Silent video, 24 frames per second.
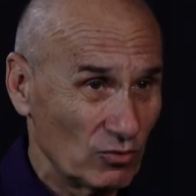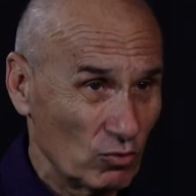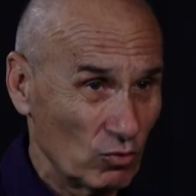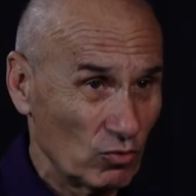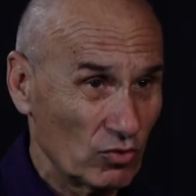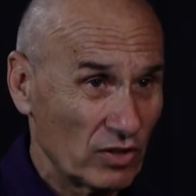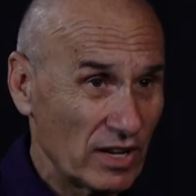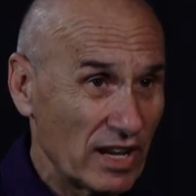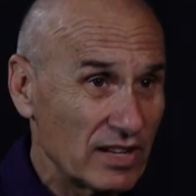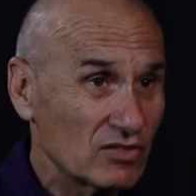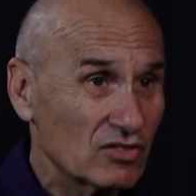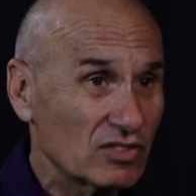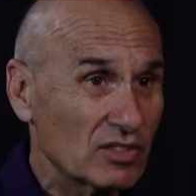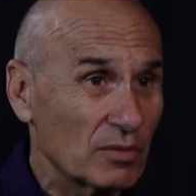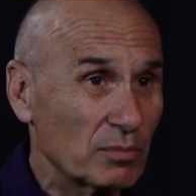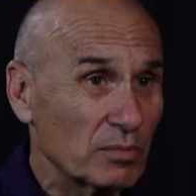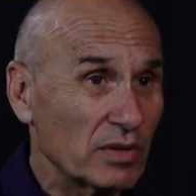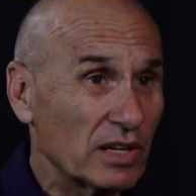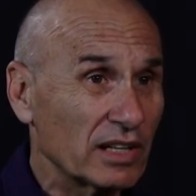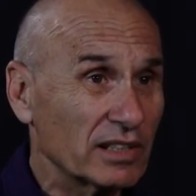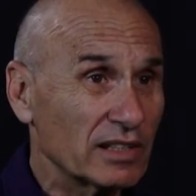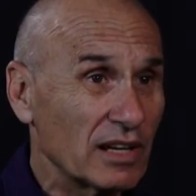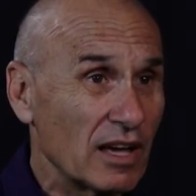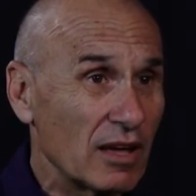Judea and
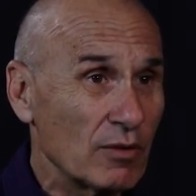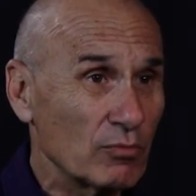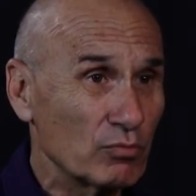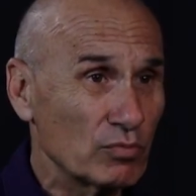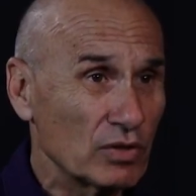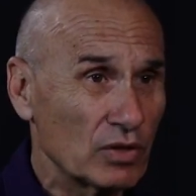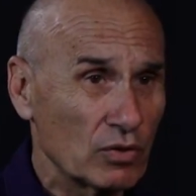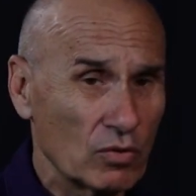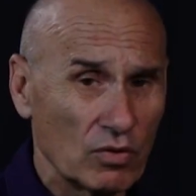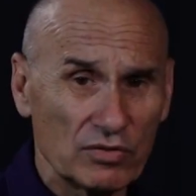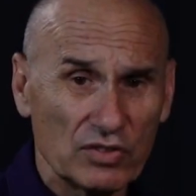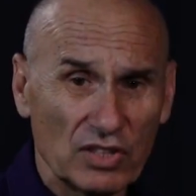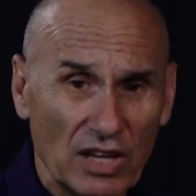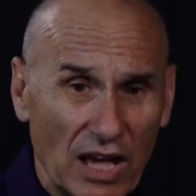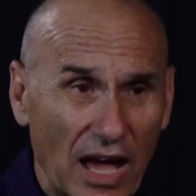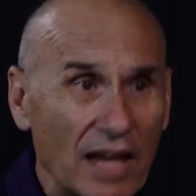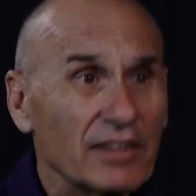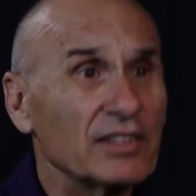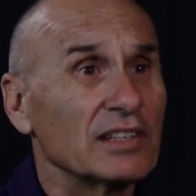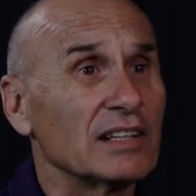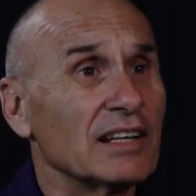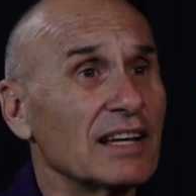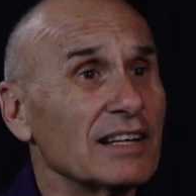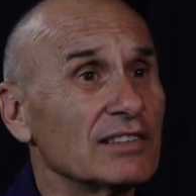Samaria, because he
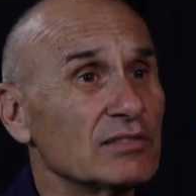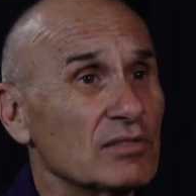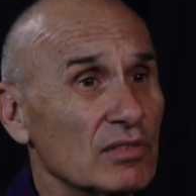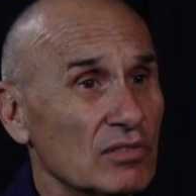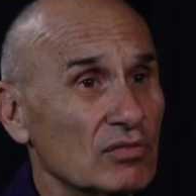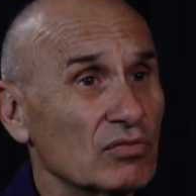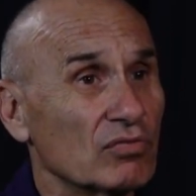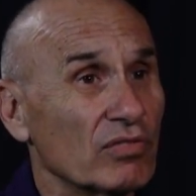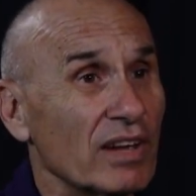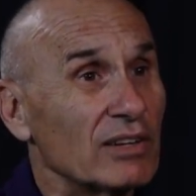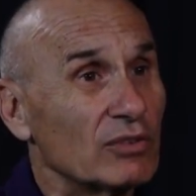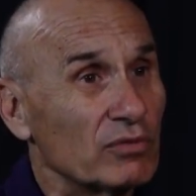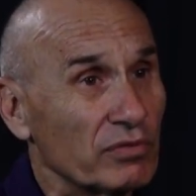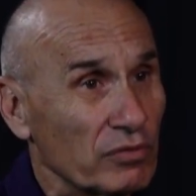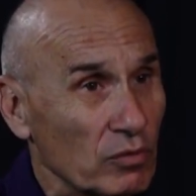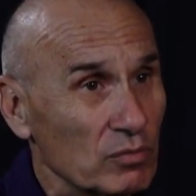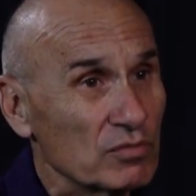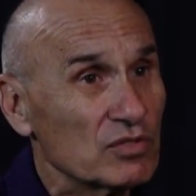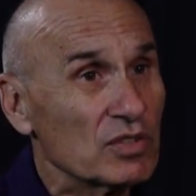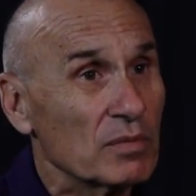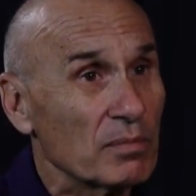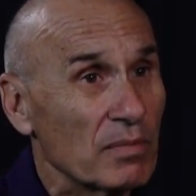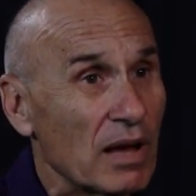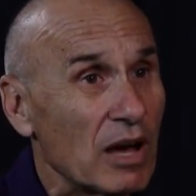analyzed the threat
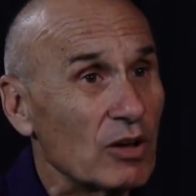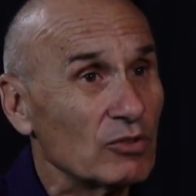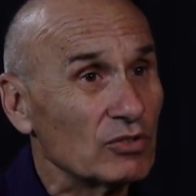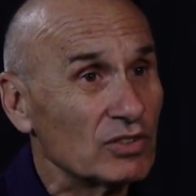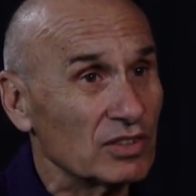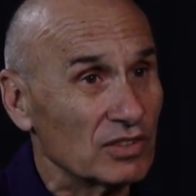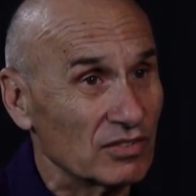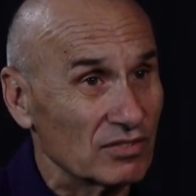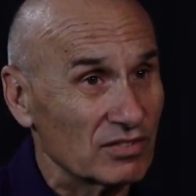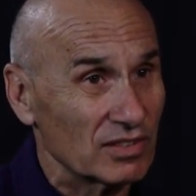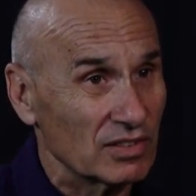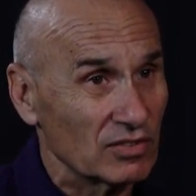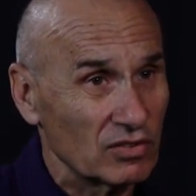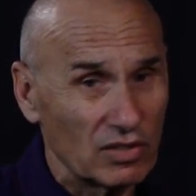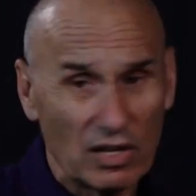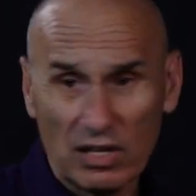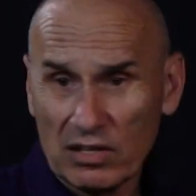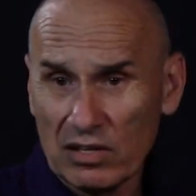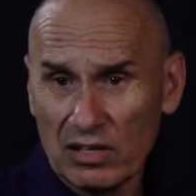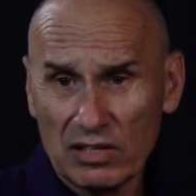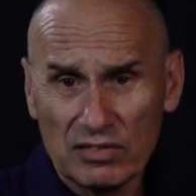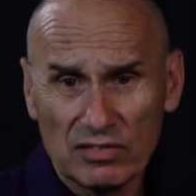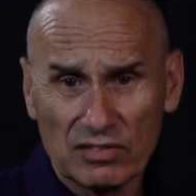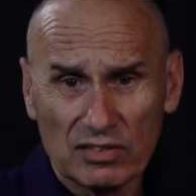from the mountains. It
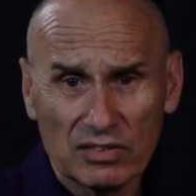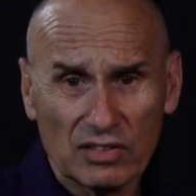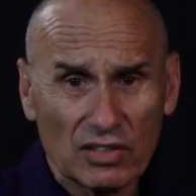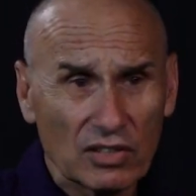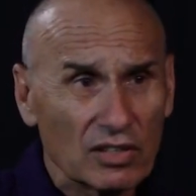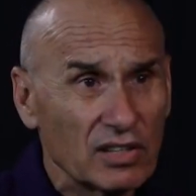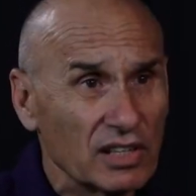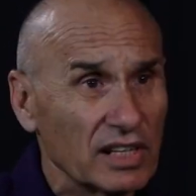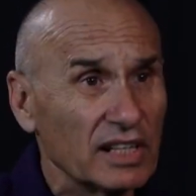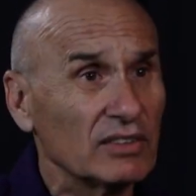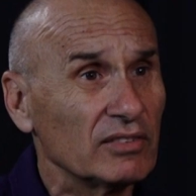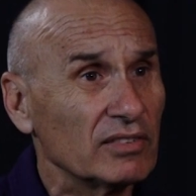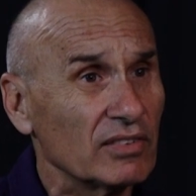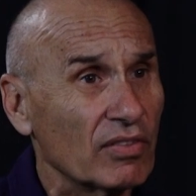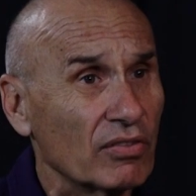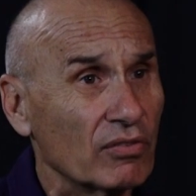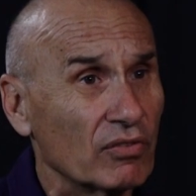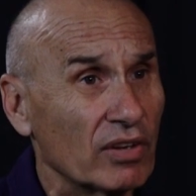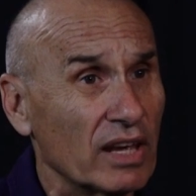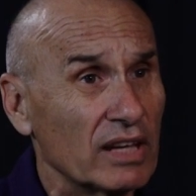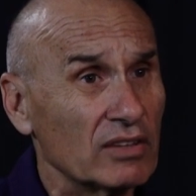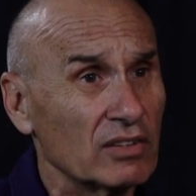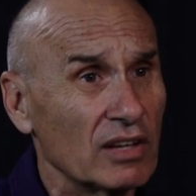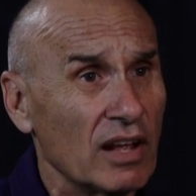is a clear
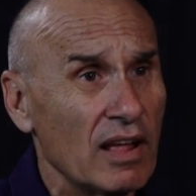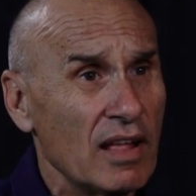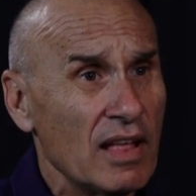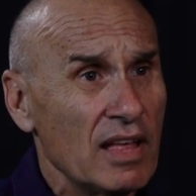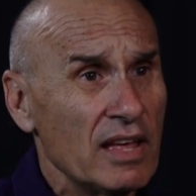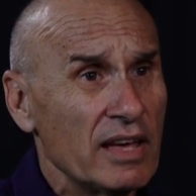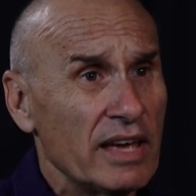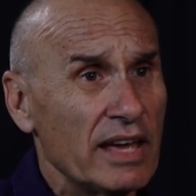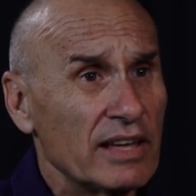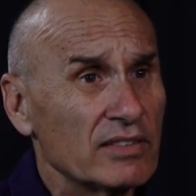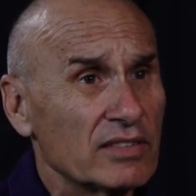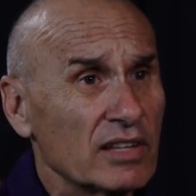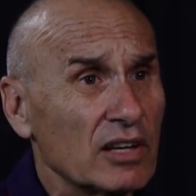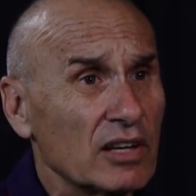threat. And